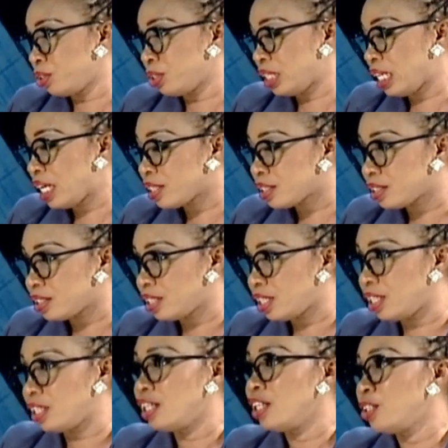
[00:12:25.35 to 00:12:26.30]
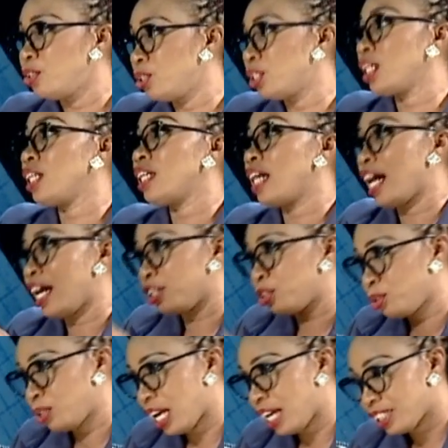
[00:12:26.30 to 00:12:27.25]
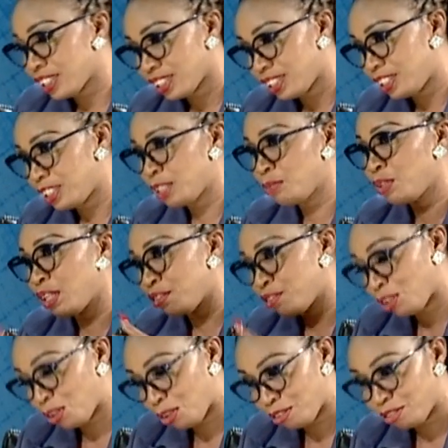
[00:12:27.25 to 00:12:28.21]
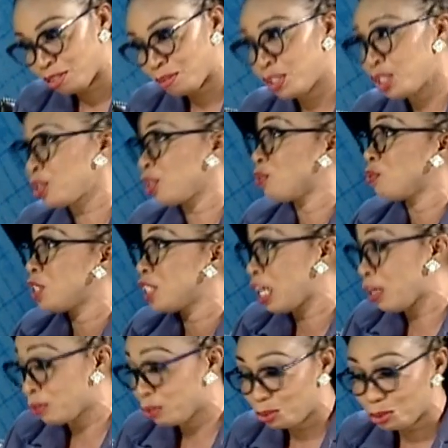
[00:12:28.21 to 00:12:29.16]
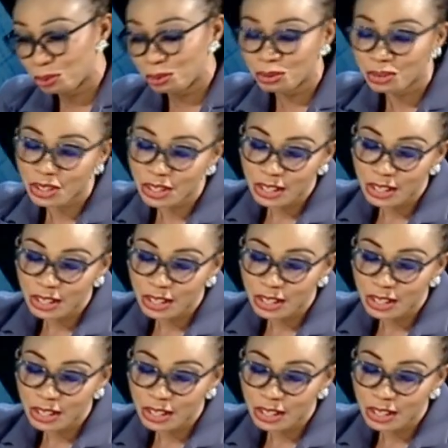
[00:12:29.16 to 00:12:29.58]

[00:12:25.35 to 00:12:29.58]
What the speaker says: yesterday, you said I should ask the CBN for confirmation, which I will do.